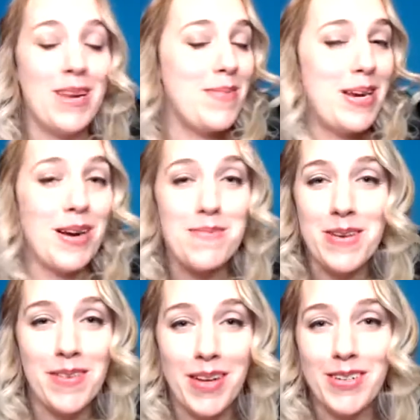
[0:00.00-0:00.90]
It may not be
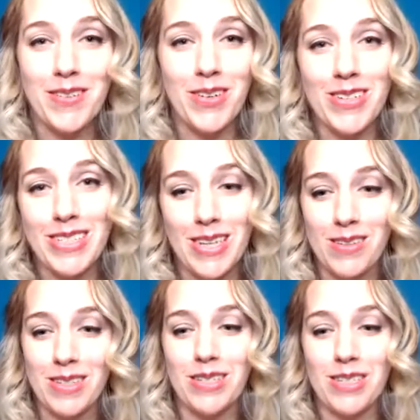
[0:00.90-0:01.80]
a value of yours. It
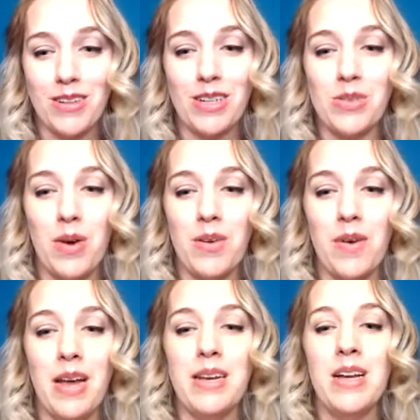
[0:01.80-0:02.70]
sounds like a strange one,
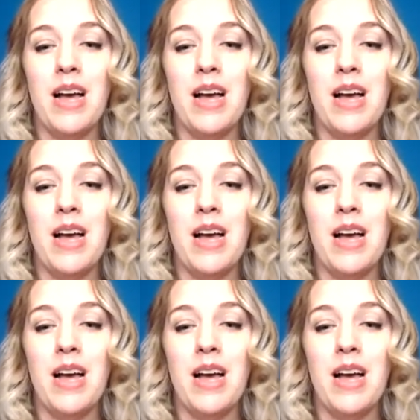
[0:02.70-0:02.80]
right?